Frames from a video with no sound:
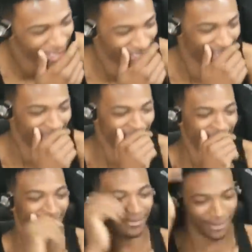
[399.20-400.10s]
I'm gonna say
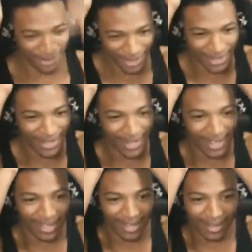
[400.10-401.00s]
the N word.
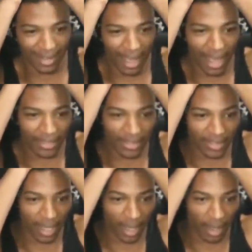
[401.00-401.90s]
God
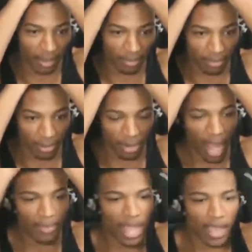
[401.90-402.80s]
damn,
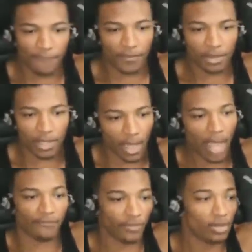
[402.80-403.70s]
bro. I mean, I feel
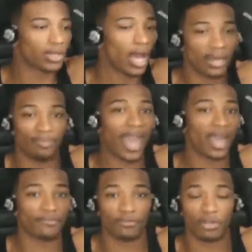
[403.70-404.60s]
I feel kind of
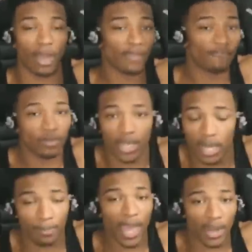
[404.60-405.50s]
bad for him. I feel
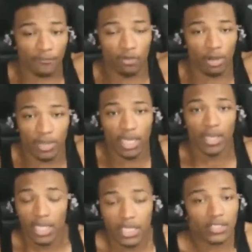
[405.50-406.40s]
kind of bad for him.
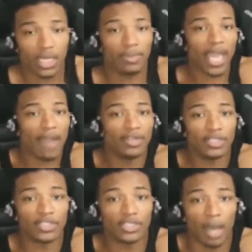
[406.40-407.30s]
He's gonna be having
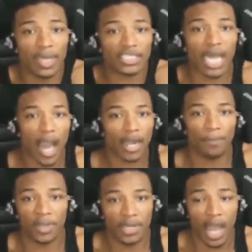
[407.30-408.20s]
his stomach tied
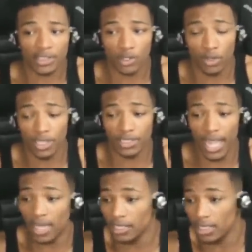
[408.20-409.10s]
up in knots on the
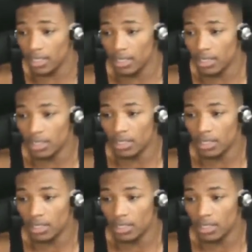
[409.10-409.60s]
daily.